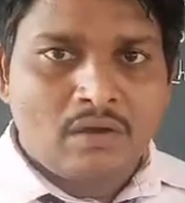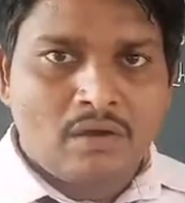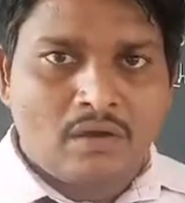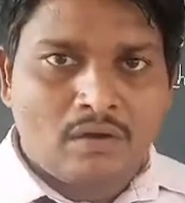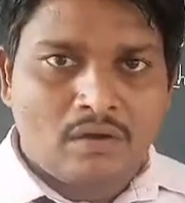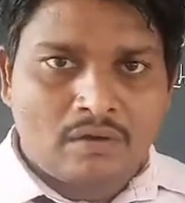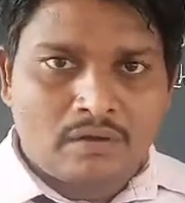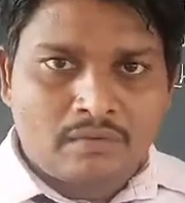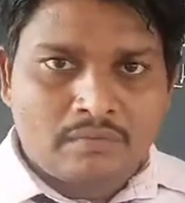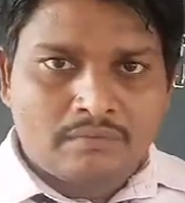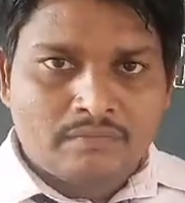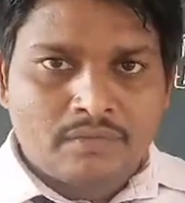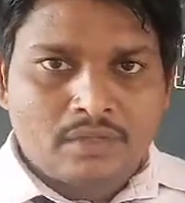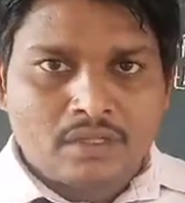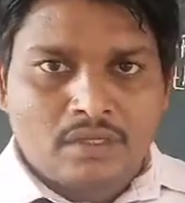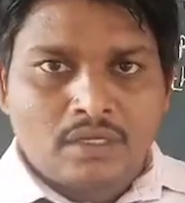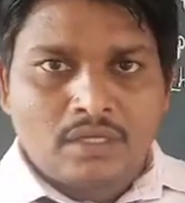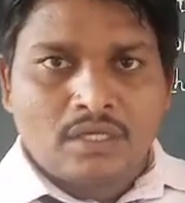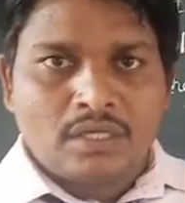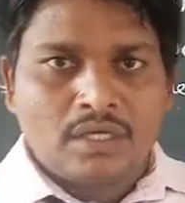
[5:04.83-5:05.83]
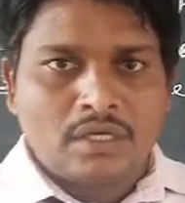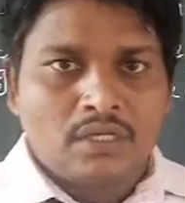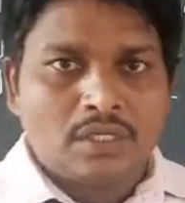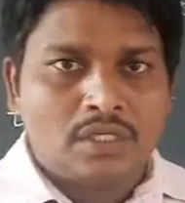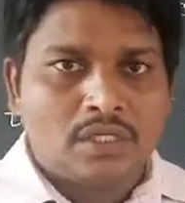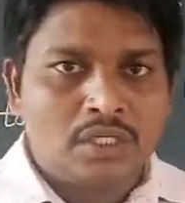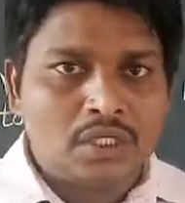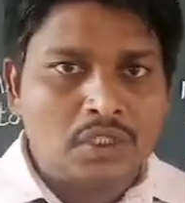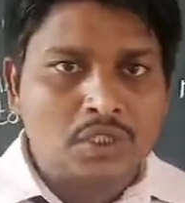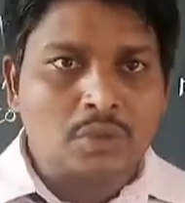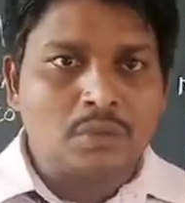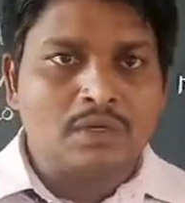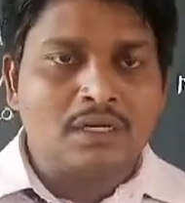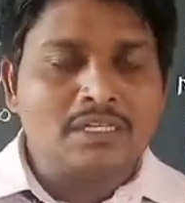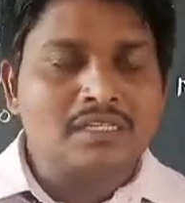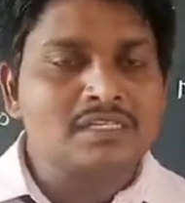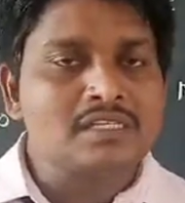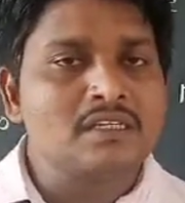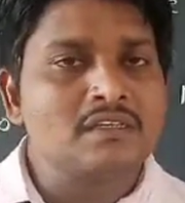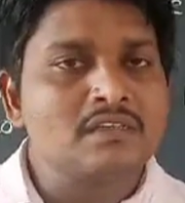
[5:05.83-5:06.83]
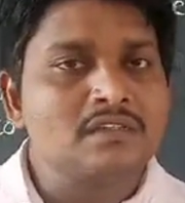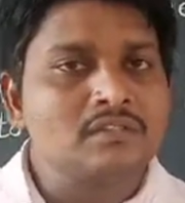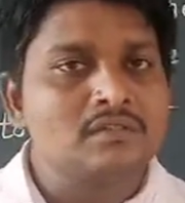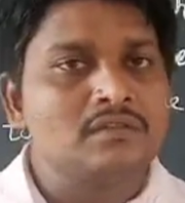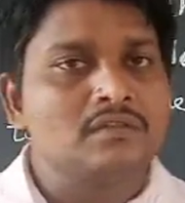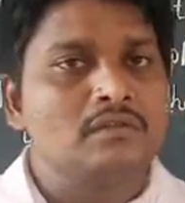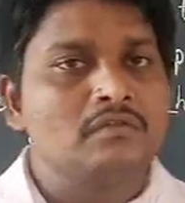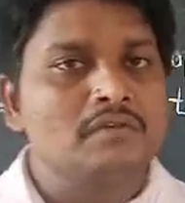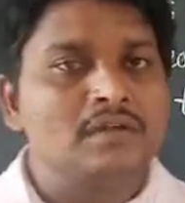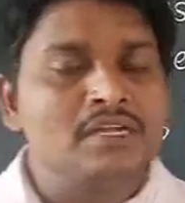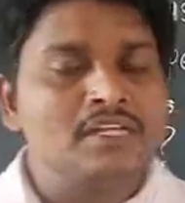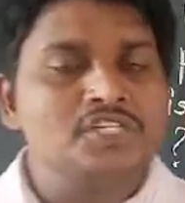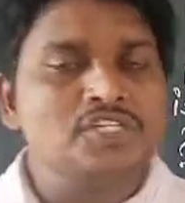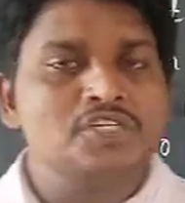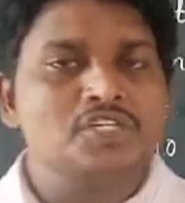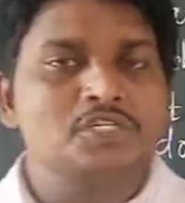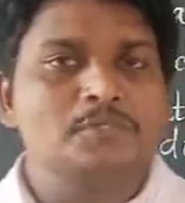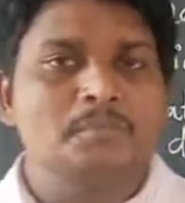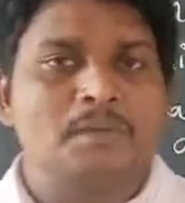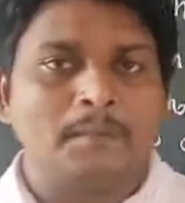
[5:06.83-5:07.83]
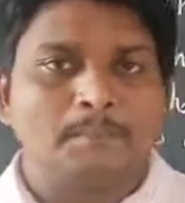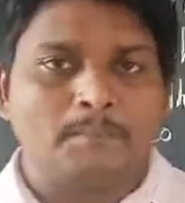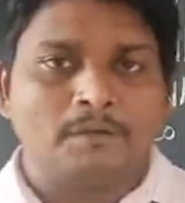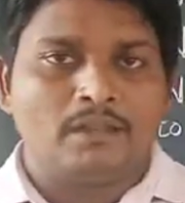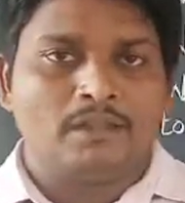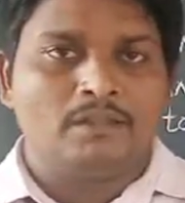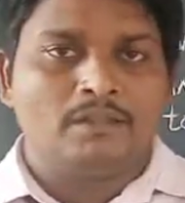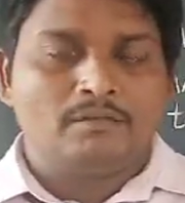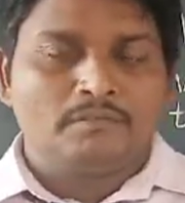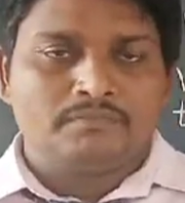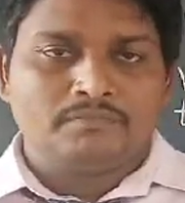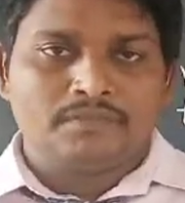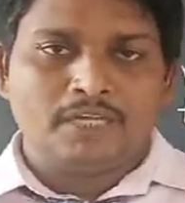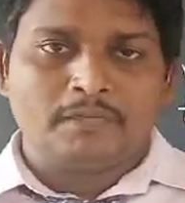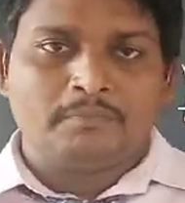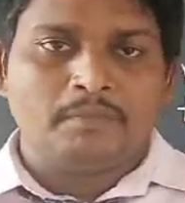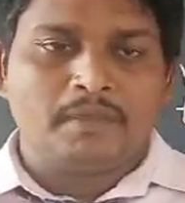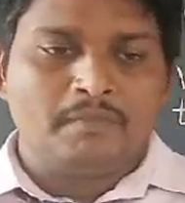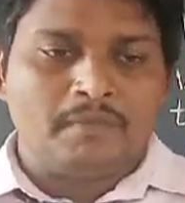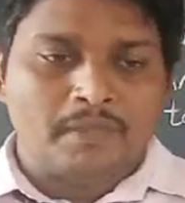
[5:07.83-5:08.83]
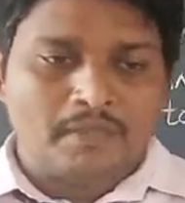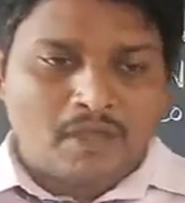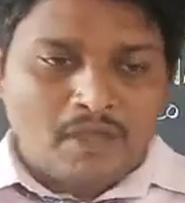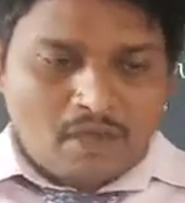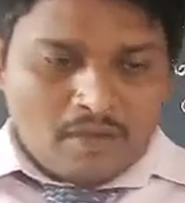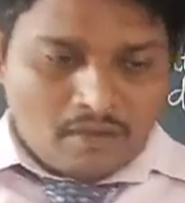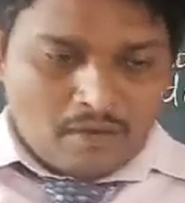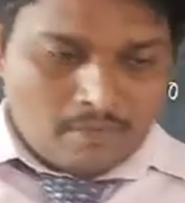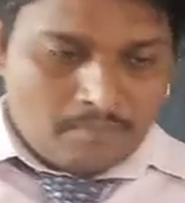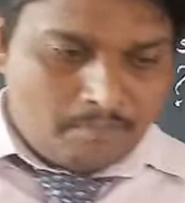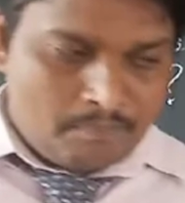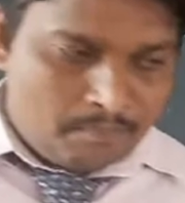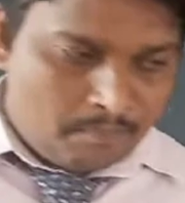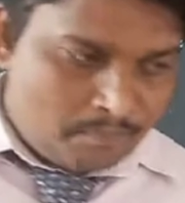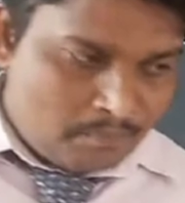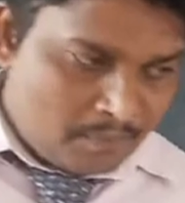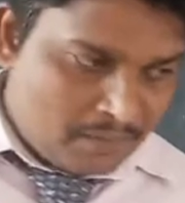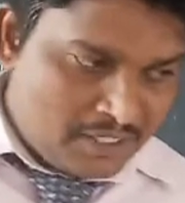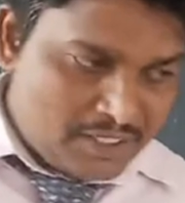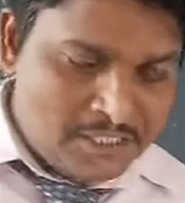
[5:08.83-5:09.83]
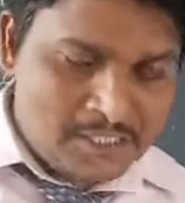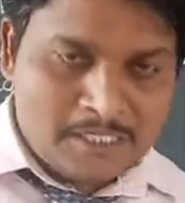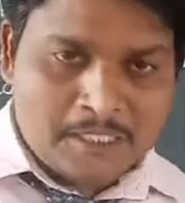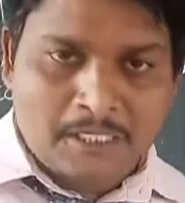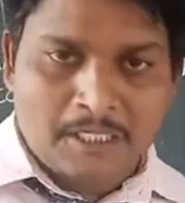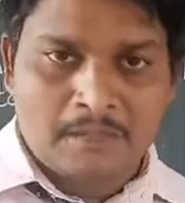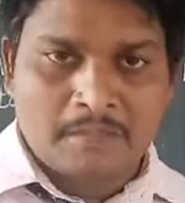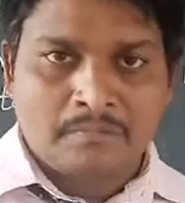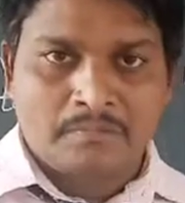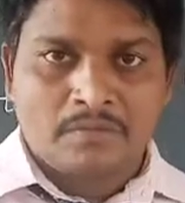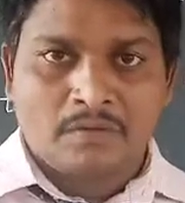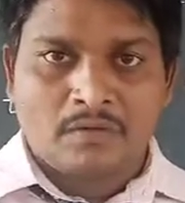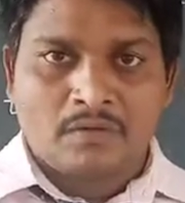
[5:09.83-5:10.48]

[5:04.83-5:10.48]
or he should listen the religious people, that may be a priest.